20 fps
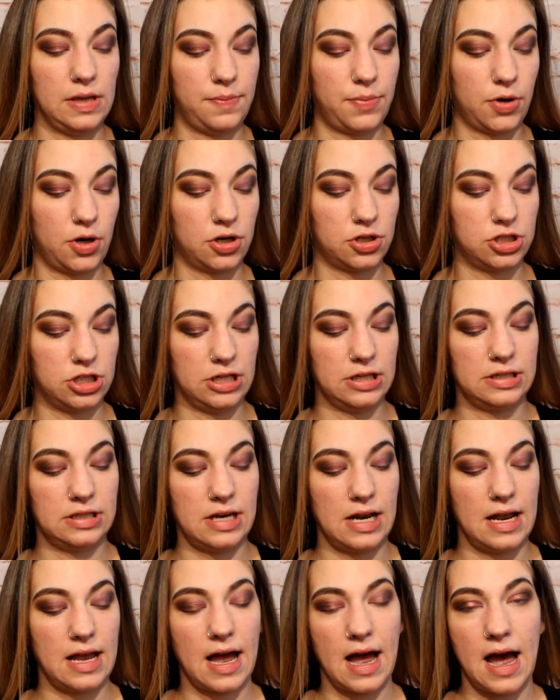purchased
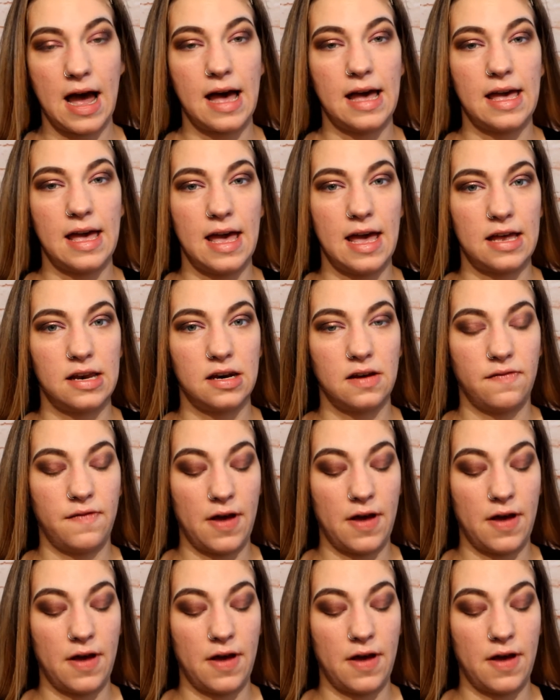a high-end